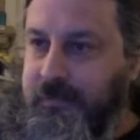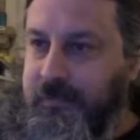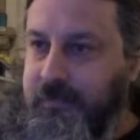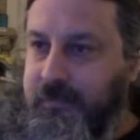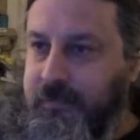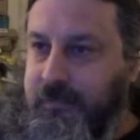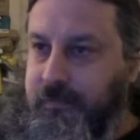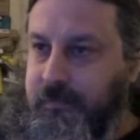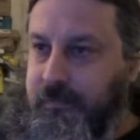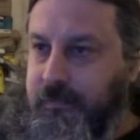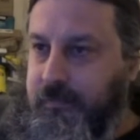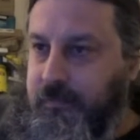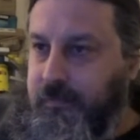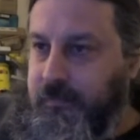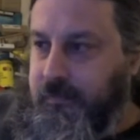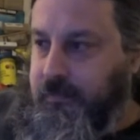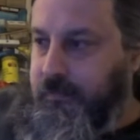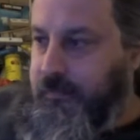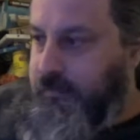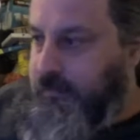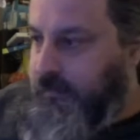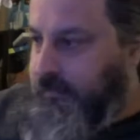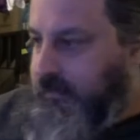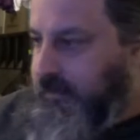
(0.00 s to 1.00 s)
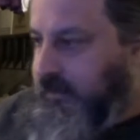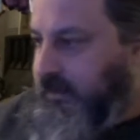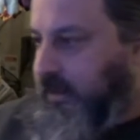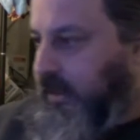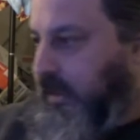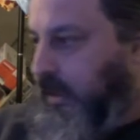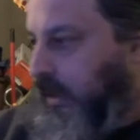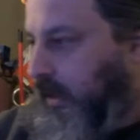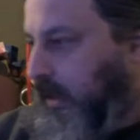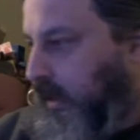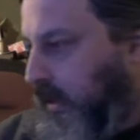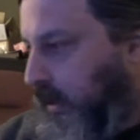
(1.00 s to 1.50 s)

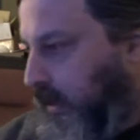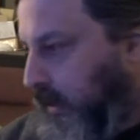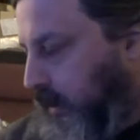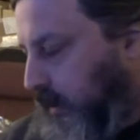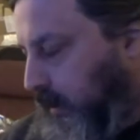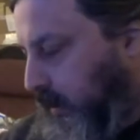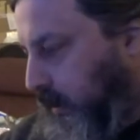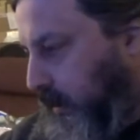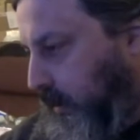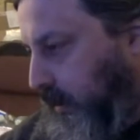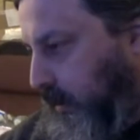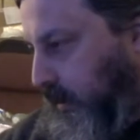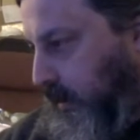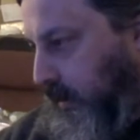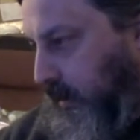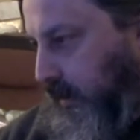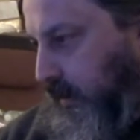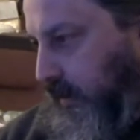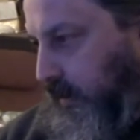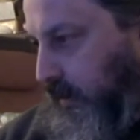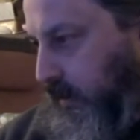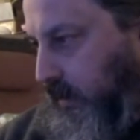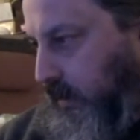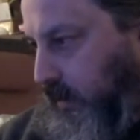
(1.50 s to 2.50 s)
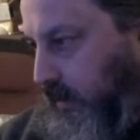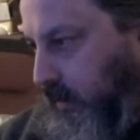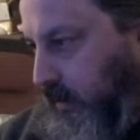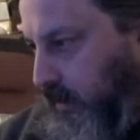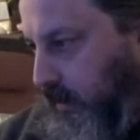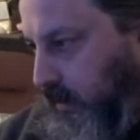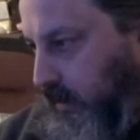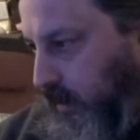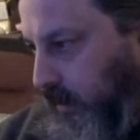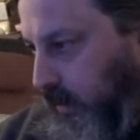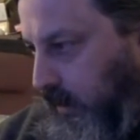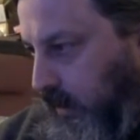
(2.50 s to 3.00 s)

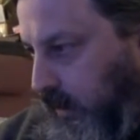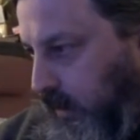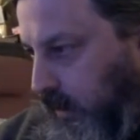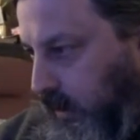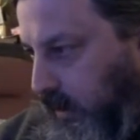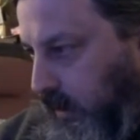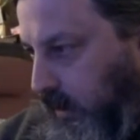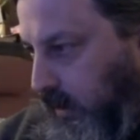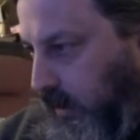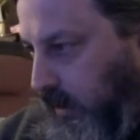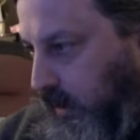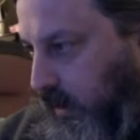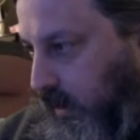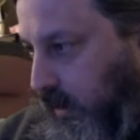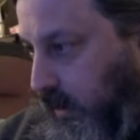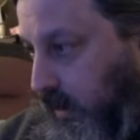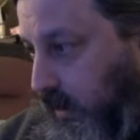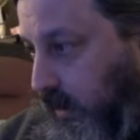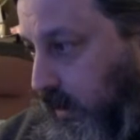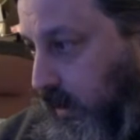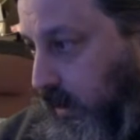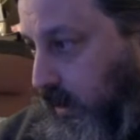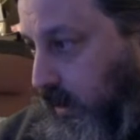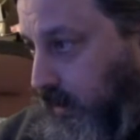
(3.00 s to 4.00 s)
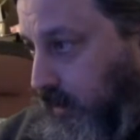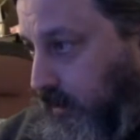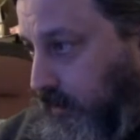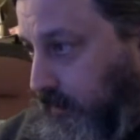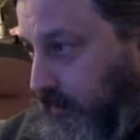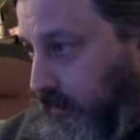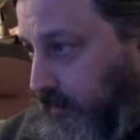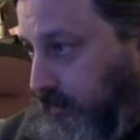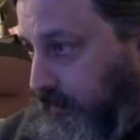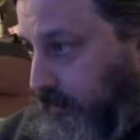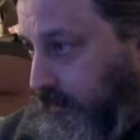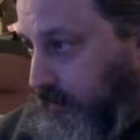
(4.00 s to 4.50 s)

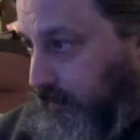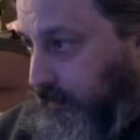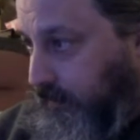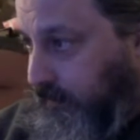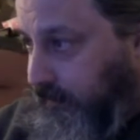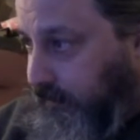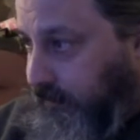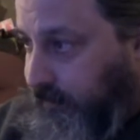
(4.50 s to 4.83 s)
No one is speaking in this clip.